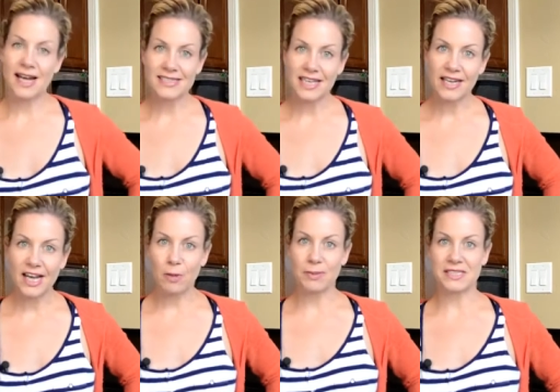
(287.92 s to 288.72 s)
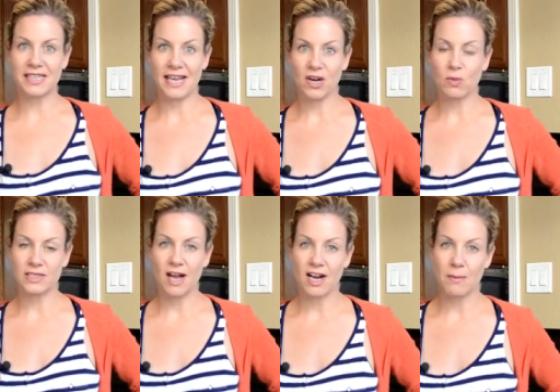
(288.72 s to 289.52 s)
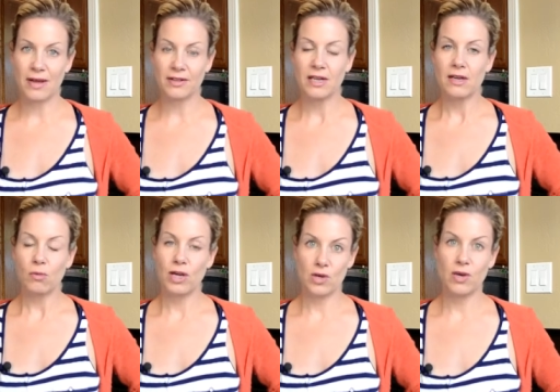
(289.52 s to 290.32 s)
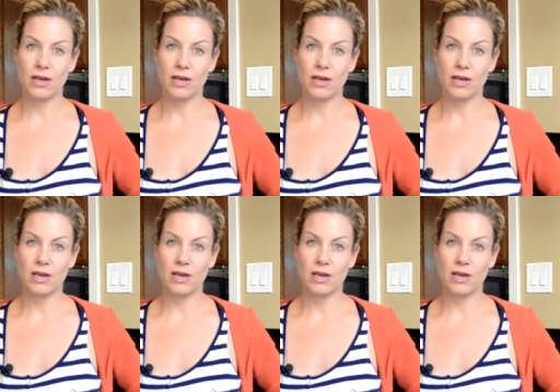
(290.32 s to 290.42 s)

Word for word: that's going to help us later. We'll talk about what